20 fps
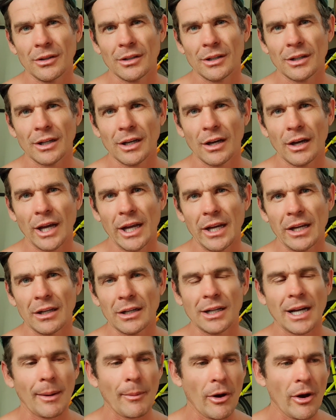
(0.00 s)
are eating
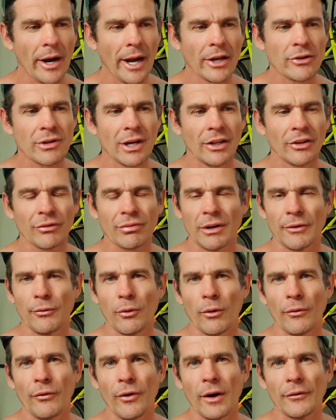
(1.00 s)
carbohydrates 3 or
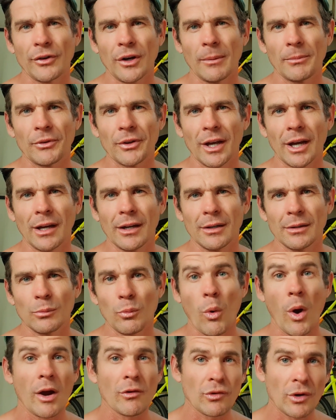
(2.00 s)
4 or 5 times a day.
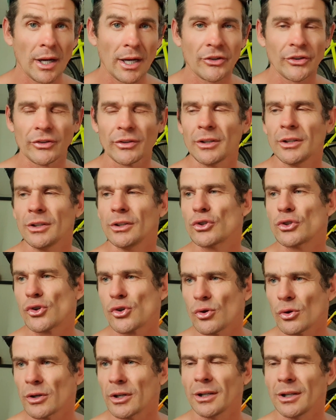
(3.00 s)
White rice,
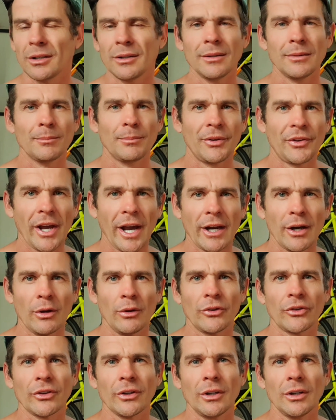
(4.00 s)
sugar,
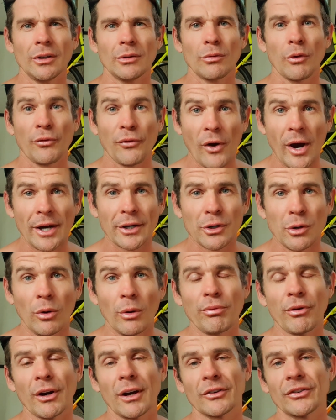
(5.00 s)
potatoes, refined
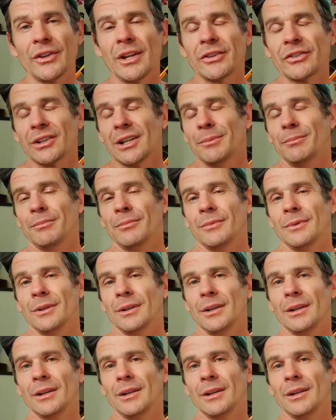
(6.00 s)
corn products. And they're slim.